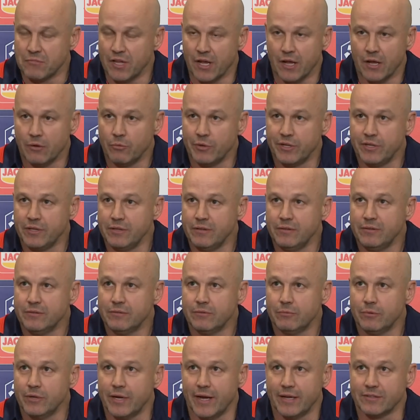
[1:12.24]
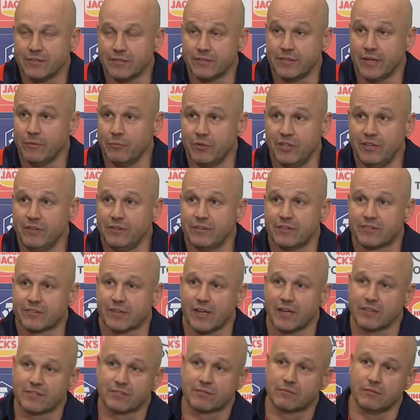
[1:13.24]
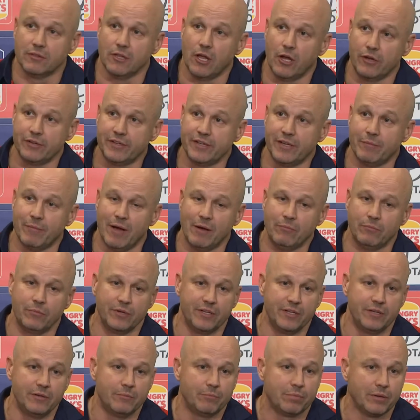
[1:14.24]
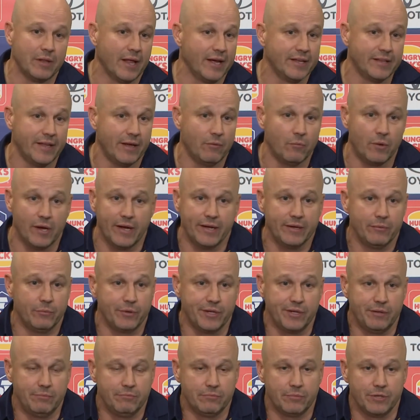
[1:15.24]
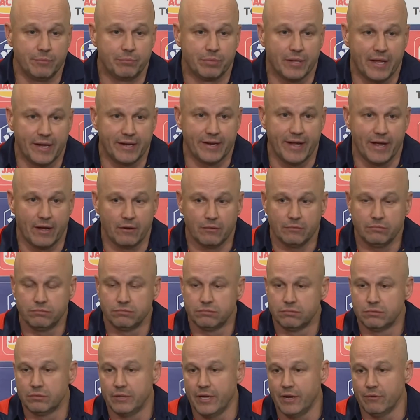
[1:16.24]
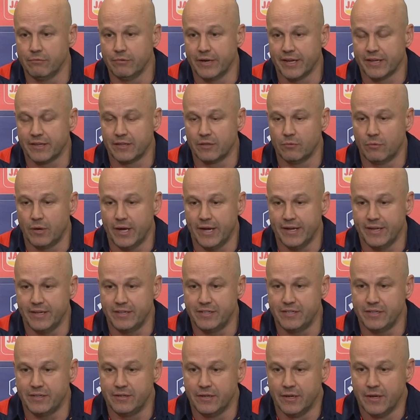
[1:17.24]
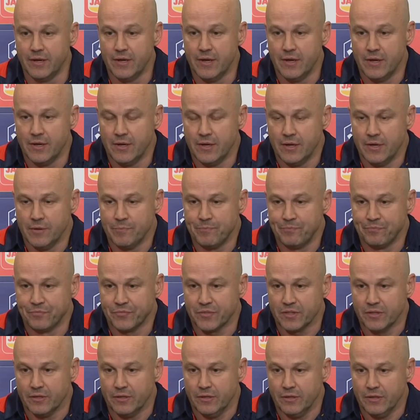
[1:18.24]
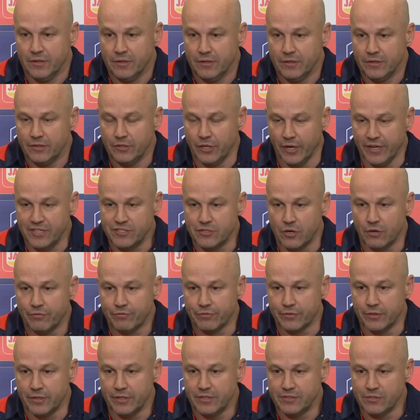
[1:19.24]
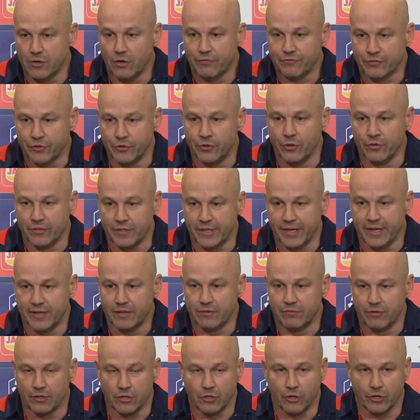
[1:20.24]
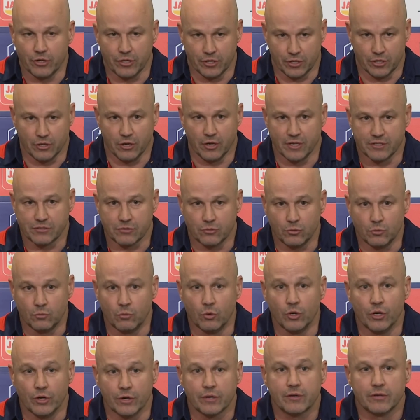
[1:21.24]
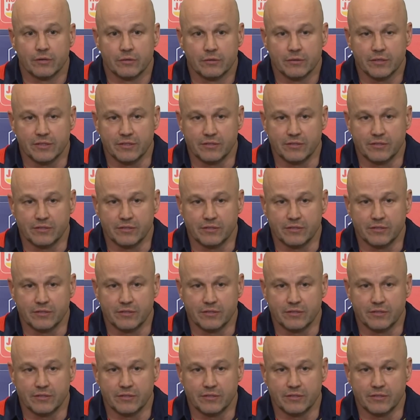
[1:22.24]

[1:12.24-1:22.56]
No, we didn't. As I said, we didn't discuss loading him up. We didn't play that way. We played our regular way. He did. You know, he's often on the end of a lot of the guys' good work.